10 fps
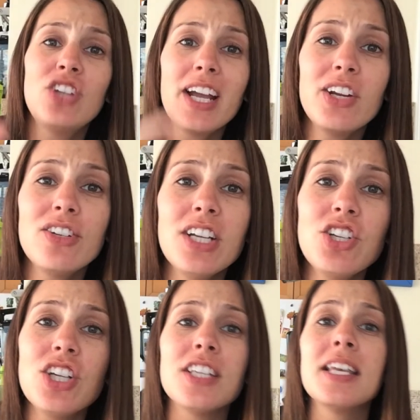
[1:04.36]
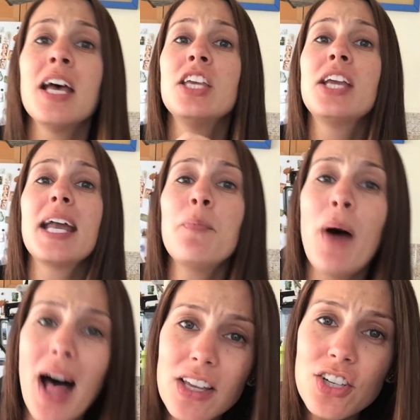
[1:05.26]
Check your dishes. You gotta
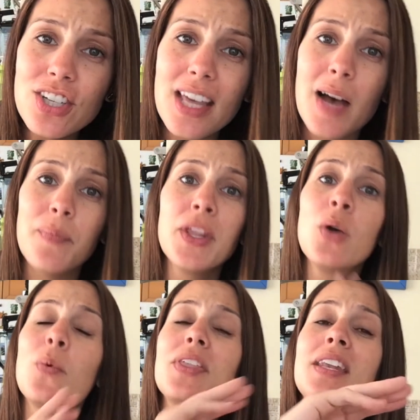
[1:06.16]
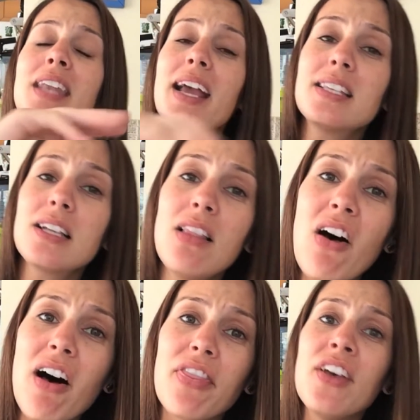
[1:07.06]
polish them with a nice
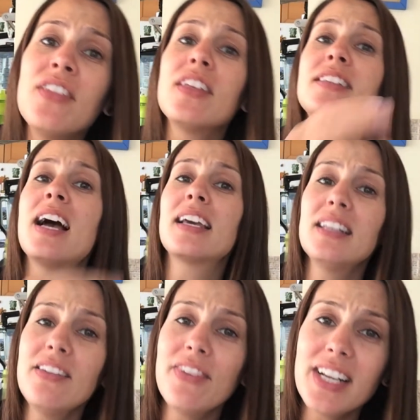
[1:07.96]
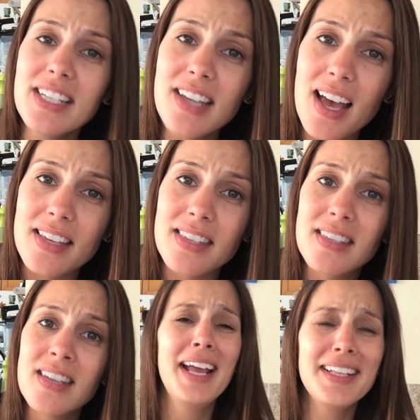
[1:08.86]
cloth. It's not gonna leave any
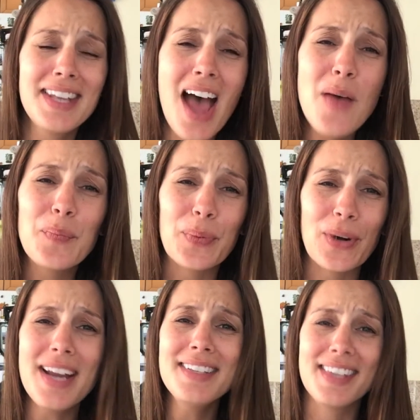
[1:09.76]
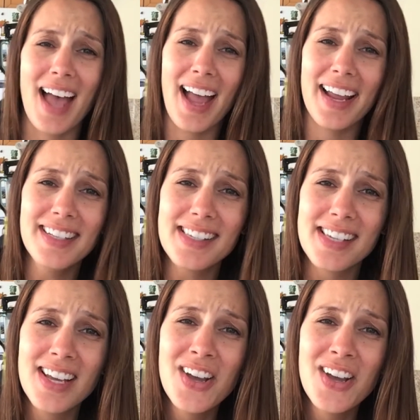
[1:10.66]
dust. It's not brain science.